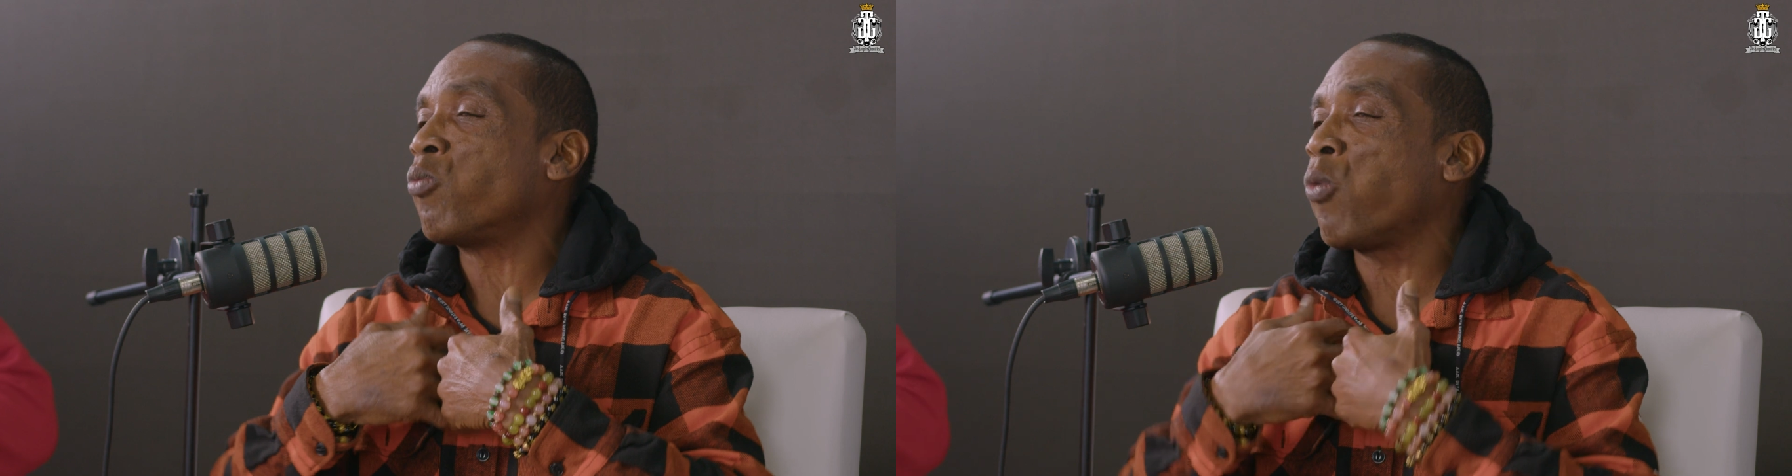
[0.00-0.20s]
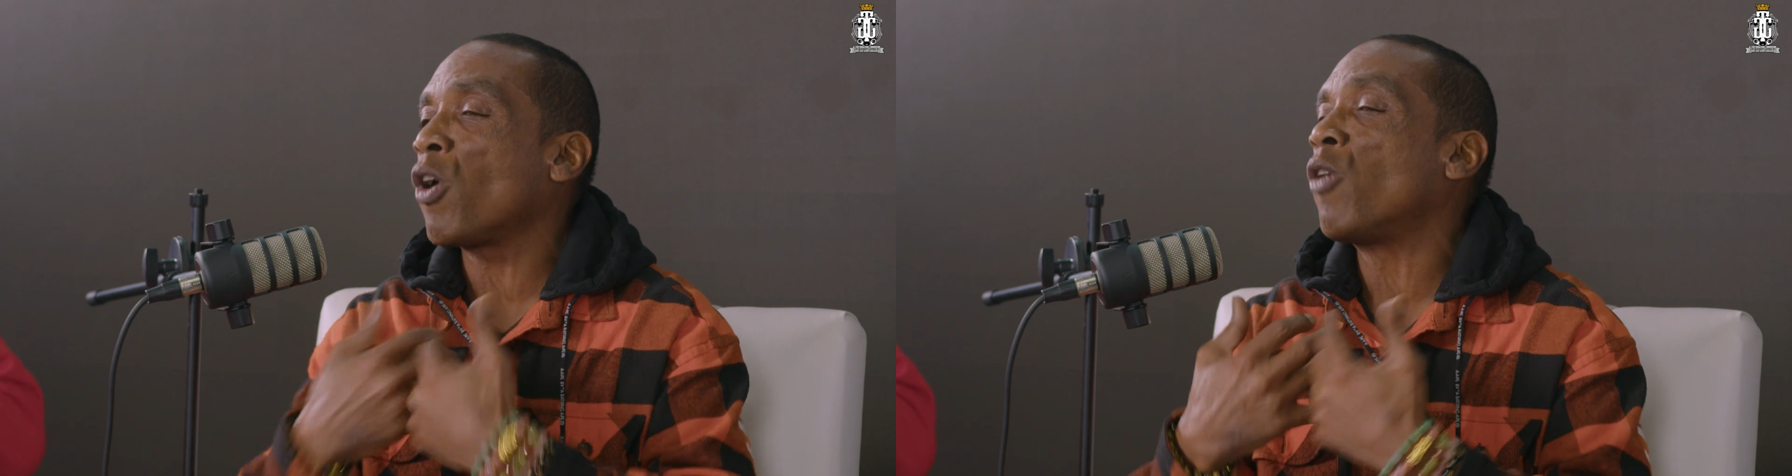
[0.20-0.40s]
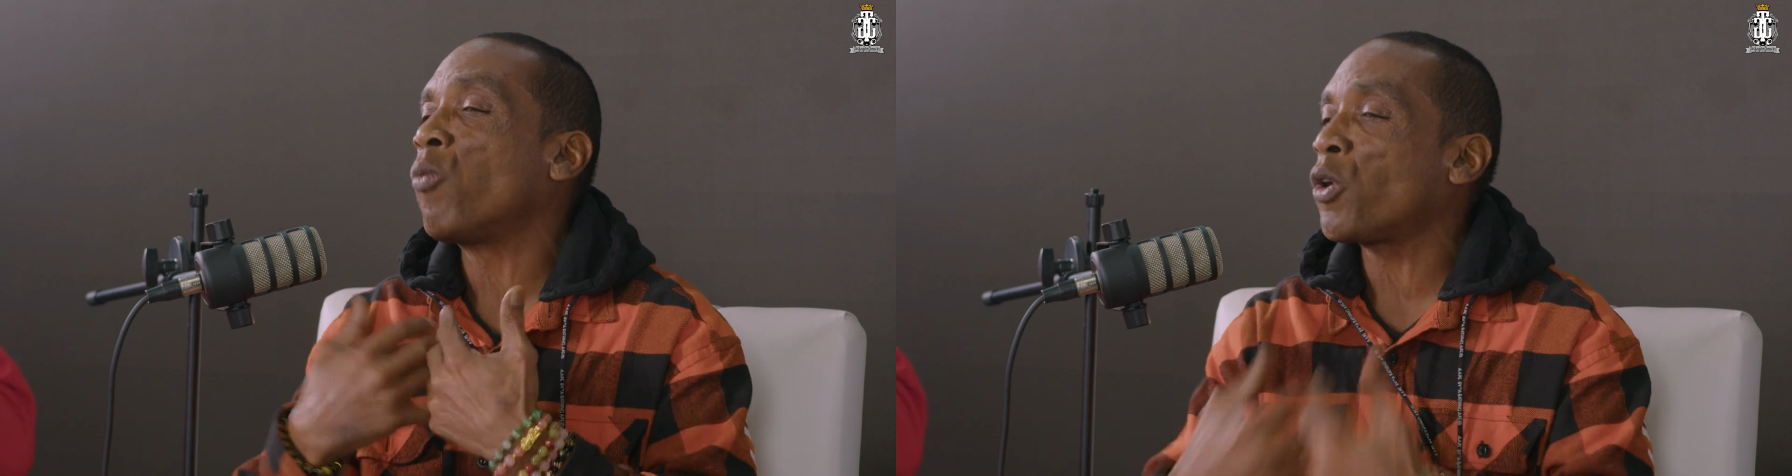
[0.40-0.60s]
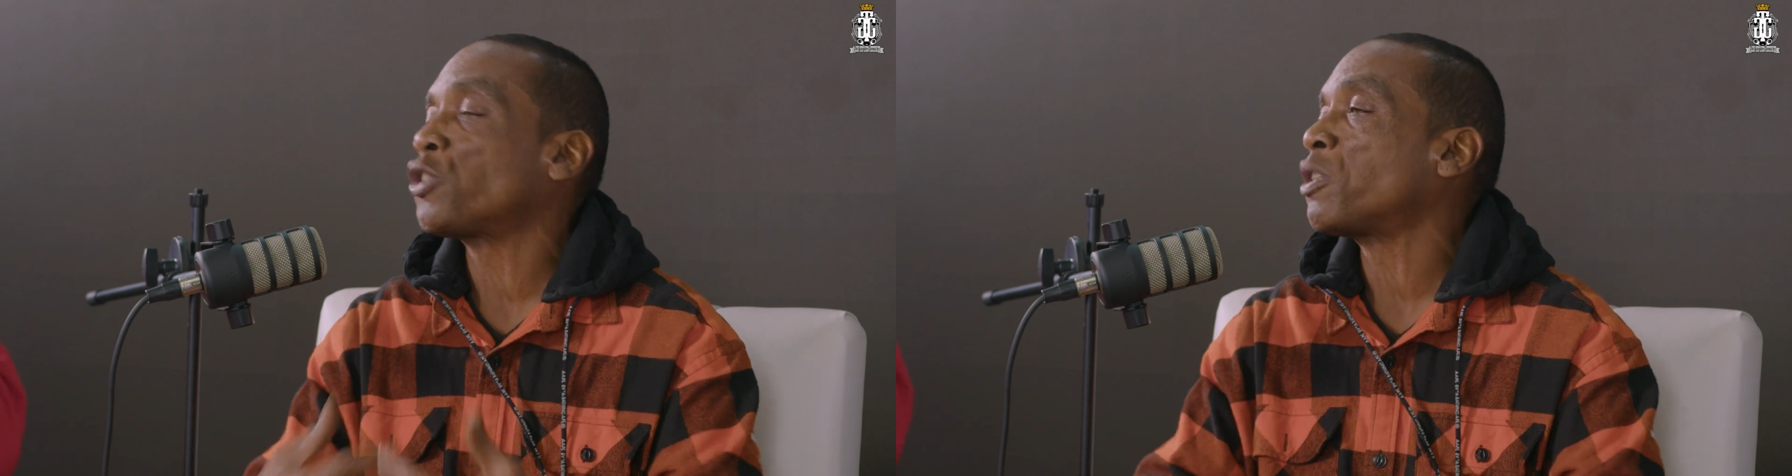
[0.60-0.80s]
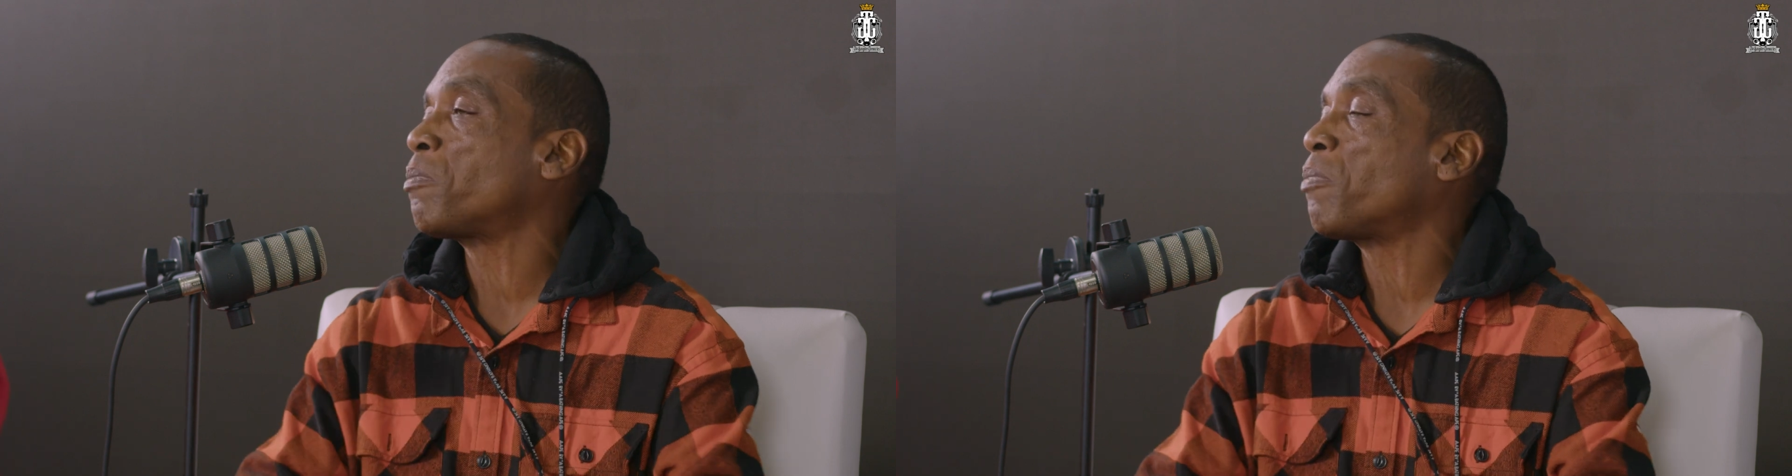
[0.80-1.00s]
world
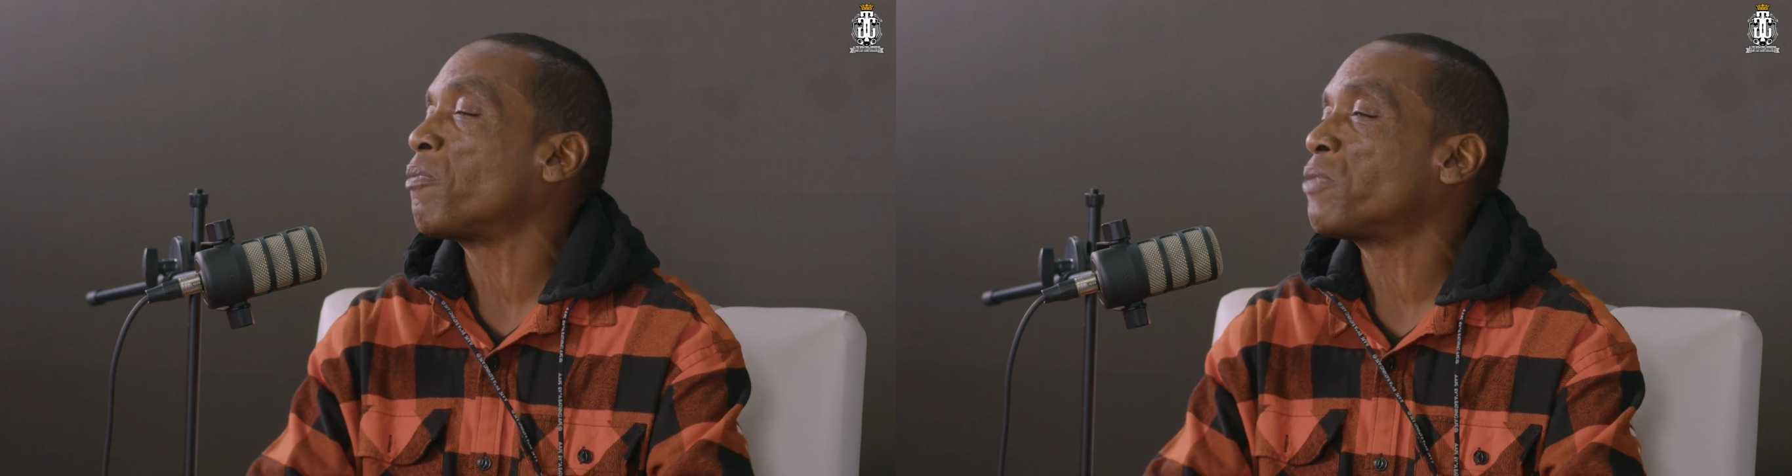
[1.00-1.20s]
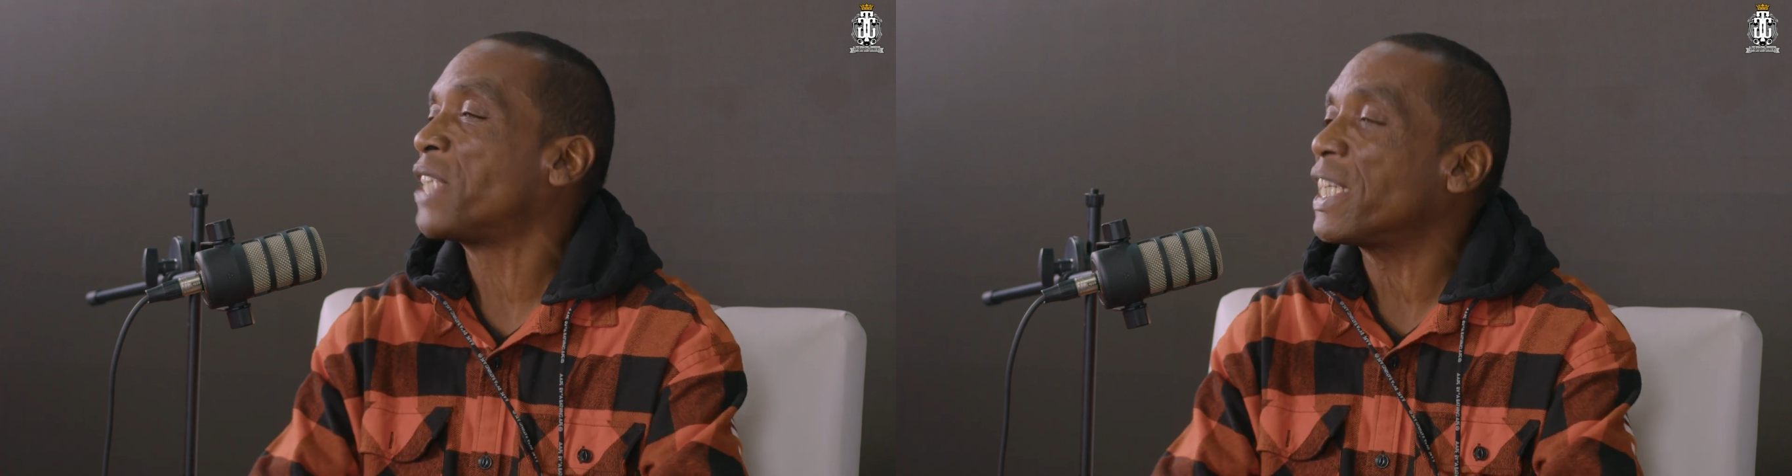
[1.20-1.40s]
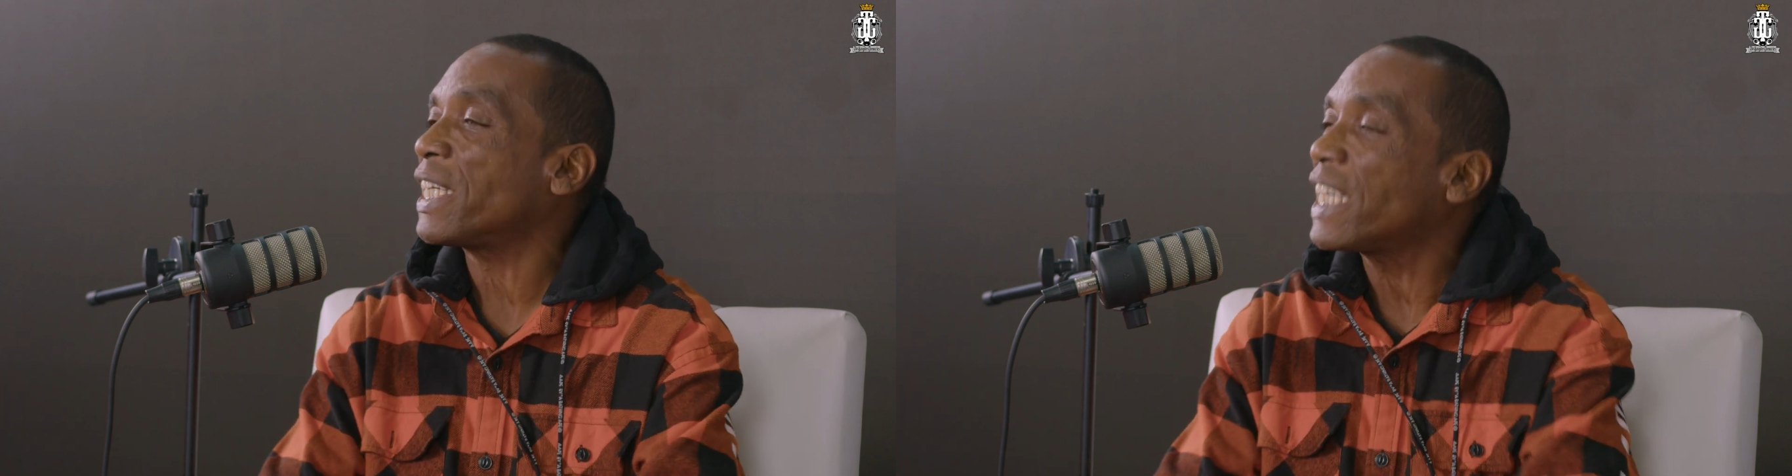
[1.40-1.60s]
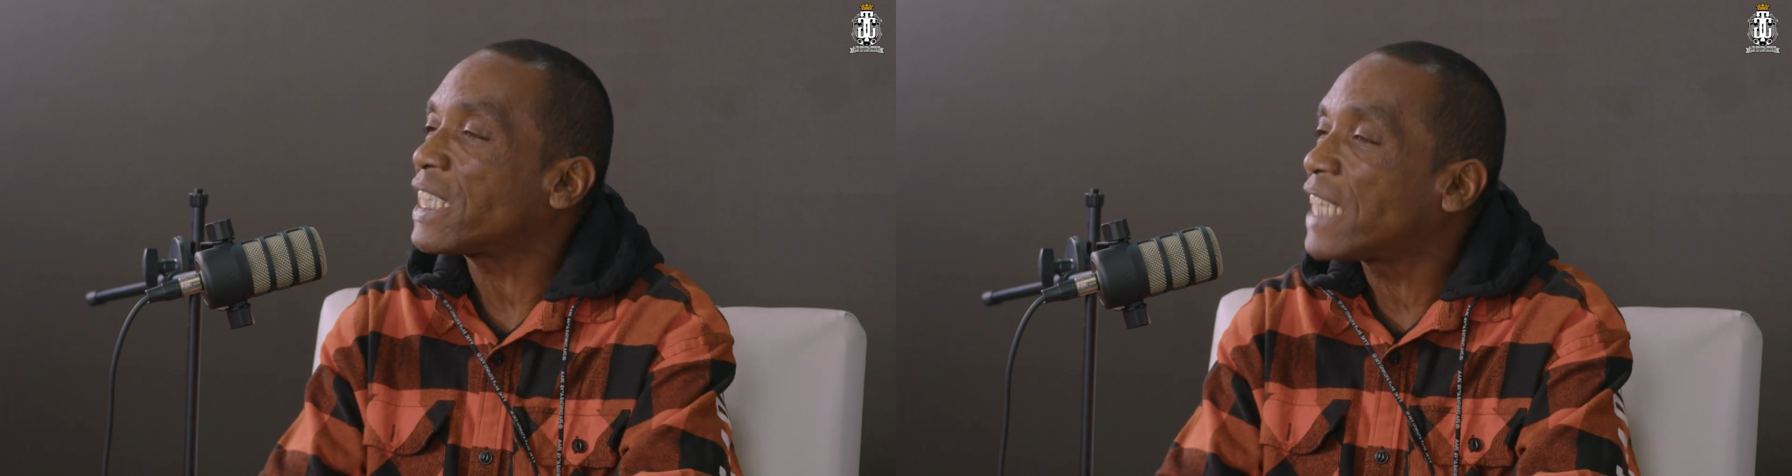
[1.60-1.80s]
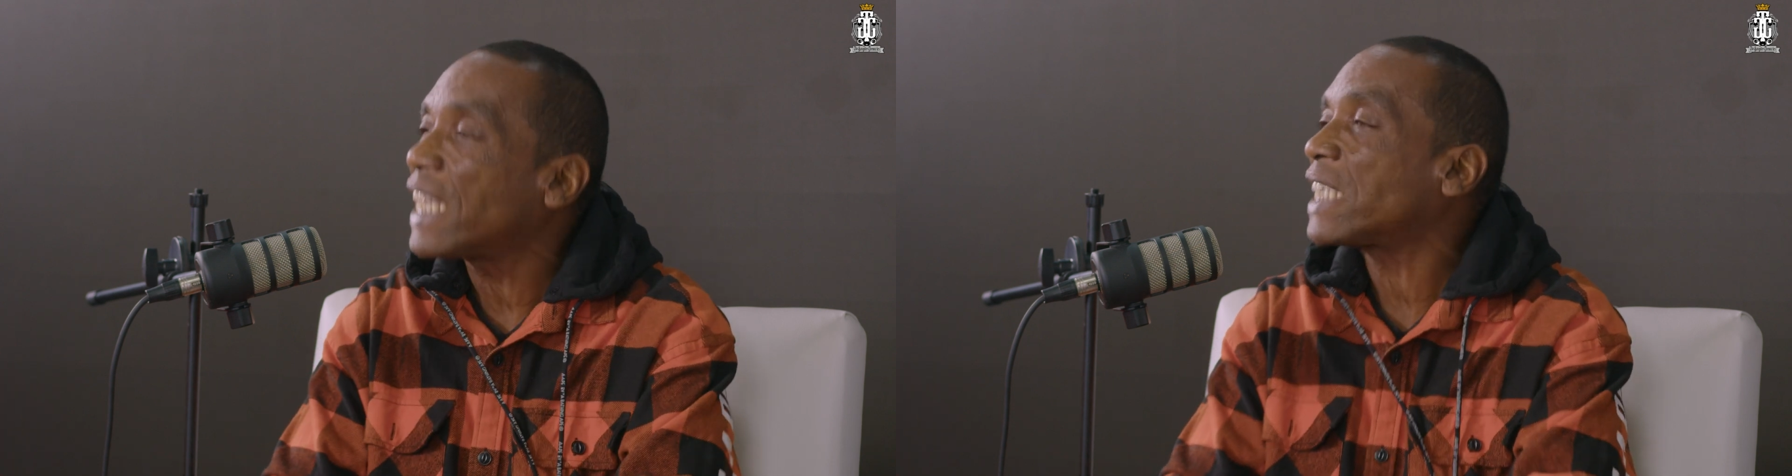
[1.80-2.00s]
worship
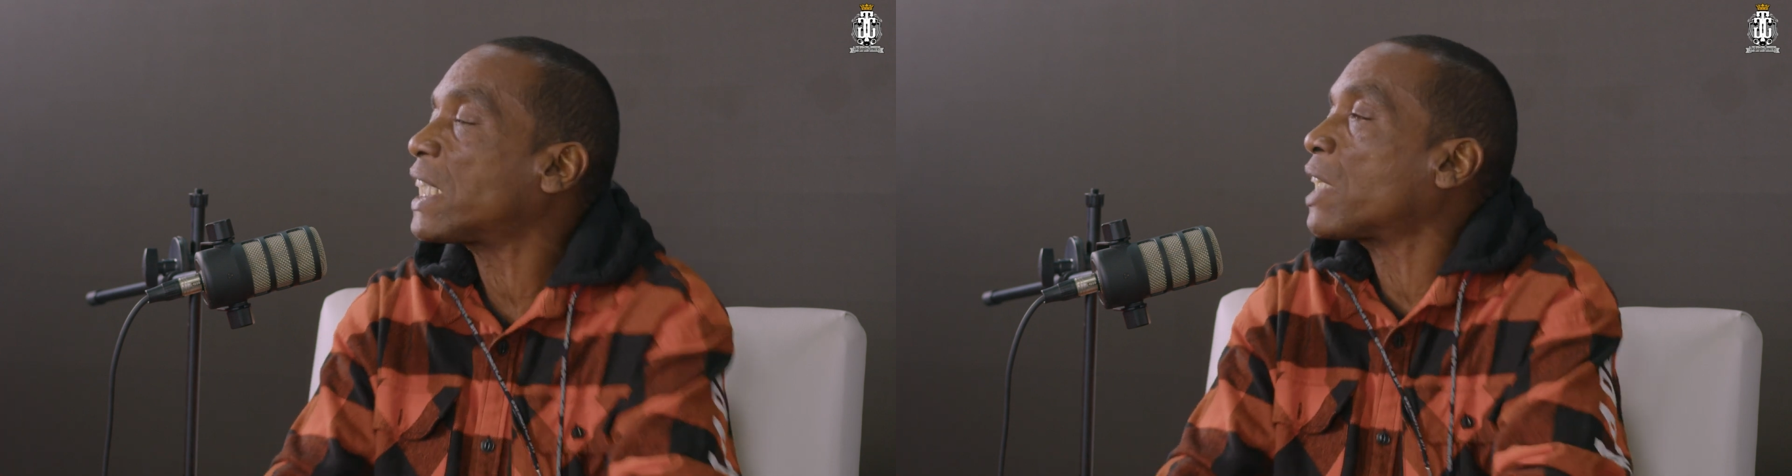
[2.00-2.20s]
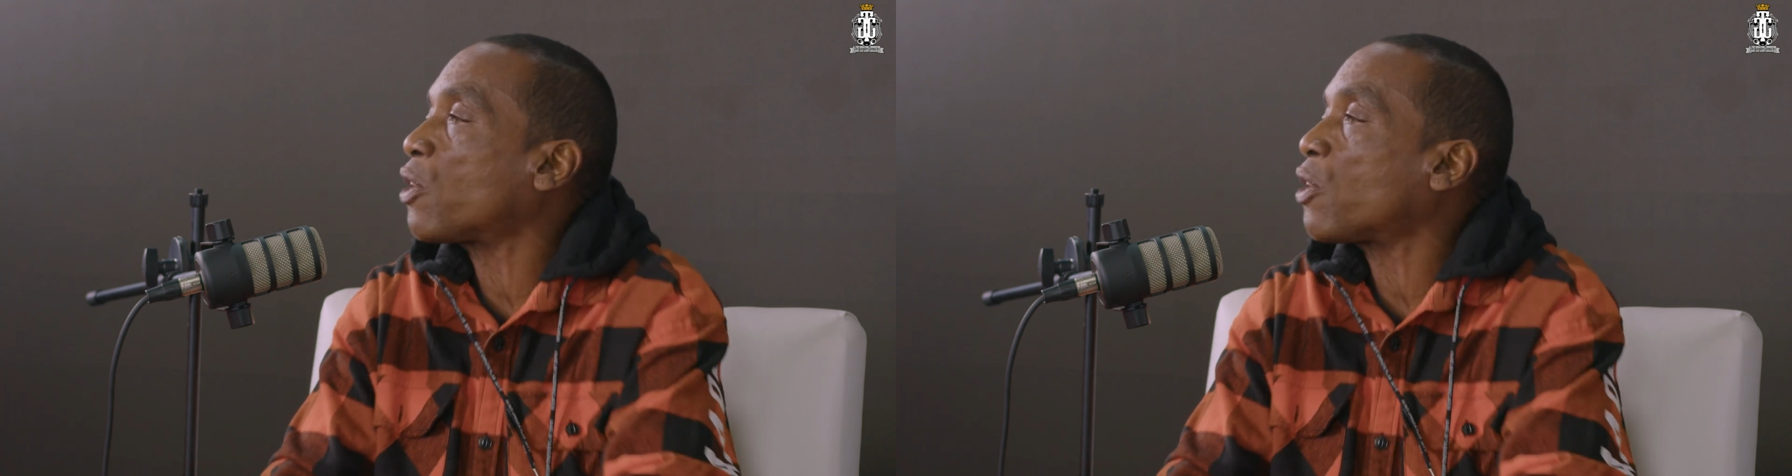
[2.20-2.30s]
deity